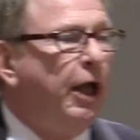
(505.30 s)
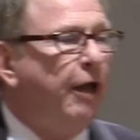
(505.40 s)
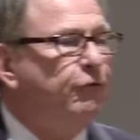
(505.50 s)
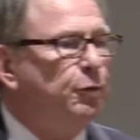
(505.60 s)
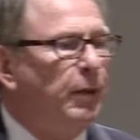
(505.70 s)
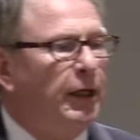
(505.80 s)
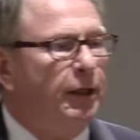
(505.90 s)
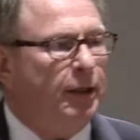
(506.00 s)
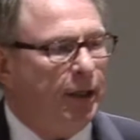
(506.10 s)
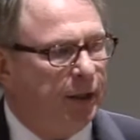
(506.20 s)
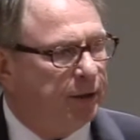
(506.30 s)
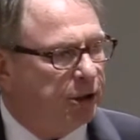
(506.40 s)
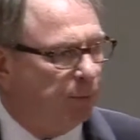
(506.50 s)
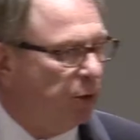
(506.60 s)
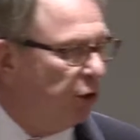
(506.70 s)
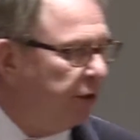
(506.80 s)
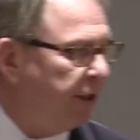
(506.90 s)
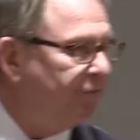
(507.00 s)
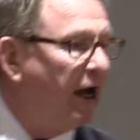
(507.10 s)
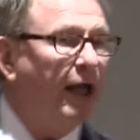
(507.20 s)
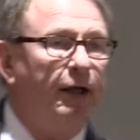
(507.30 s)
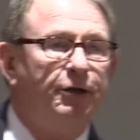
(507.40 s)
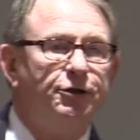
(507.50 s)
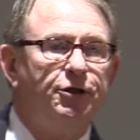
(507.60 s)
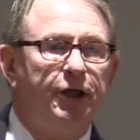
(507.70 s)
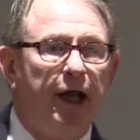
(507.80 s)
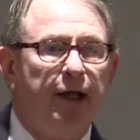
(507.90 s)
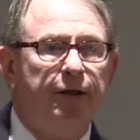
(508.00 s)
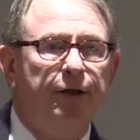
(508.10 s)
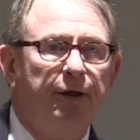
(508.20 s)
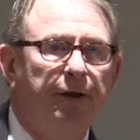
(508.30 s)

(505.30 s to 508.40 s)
Have you been in community violence yet?